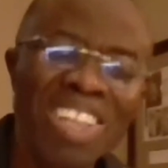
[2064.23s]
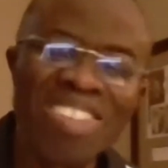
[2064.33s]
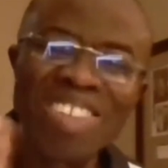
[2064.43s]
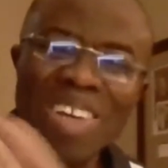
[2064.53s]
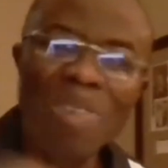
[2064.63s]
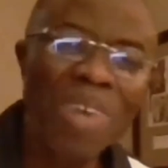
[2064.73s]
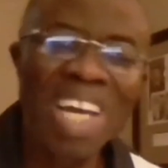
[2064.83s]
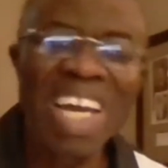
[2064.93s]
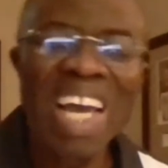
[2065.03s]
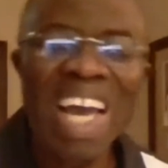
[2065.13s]
is the same
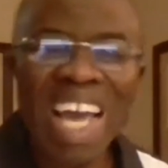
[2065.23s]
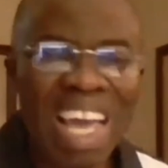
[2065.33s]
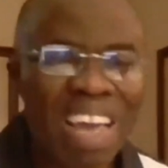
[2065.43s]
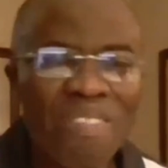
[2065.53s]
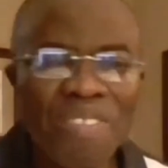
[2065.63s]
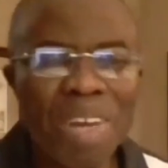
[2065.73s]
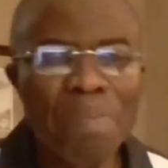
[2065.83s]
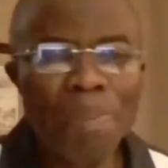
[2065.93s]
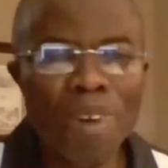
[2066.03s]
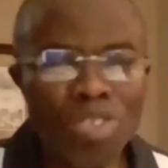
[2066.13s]
way every
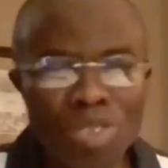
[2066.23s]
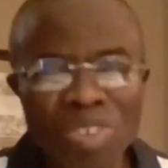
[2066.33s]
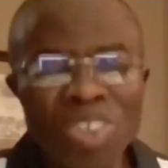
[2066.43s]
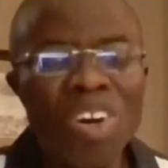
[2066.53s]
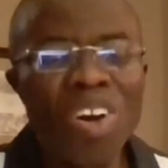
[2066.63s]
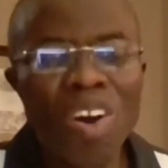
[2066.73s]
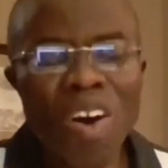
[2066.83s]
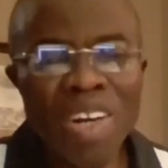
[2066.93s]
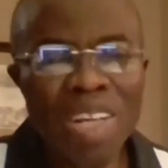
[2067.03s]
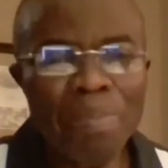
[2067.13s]
person
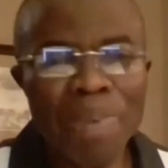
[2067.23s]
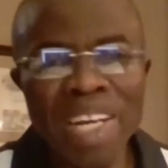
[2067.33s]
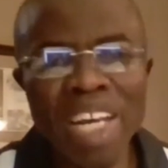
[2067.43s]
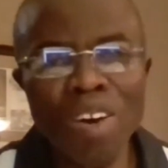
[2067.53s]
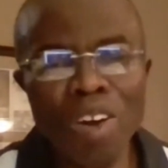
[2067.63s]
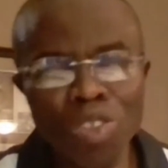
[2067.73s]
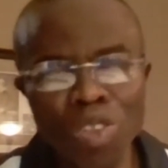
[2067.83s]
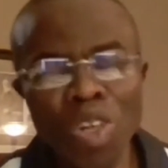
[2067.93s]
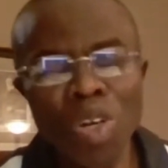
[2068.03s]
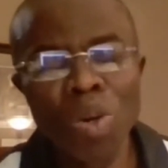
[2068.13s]
on the planet Earth
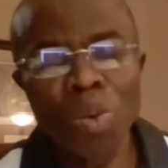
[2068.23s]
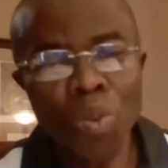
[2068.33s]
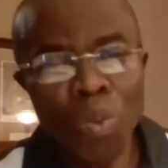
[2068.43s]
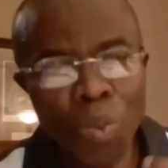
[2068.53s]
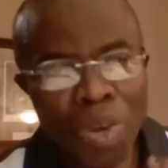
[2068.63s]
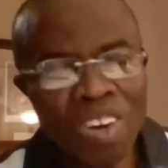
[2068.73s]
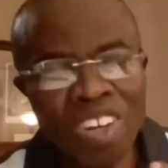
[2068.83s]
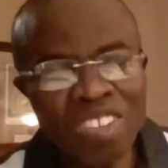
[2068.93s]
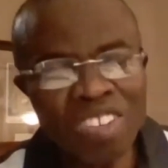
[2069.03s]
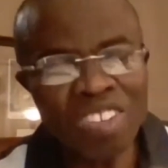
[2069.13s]
will
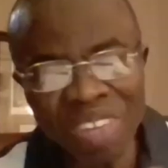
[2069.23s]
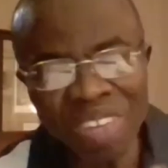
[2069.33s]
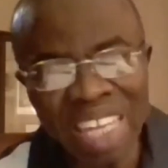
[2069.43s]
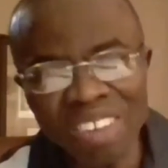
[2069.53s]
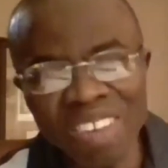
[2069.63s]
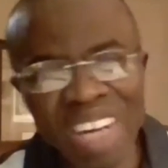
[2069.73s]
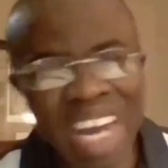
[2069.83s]
receive eternal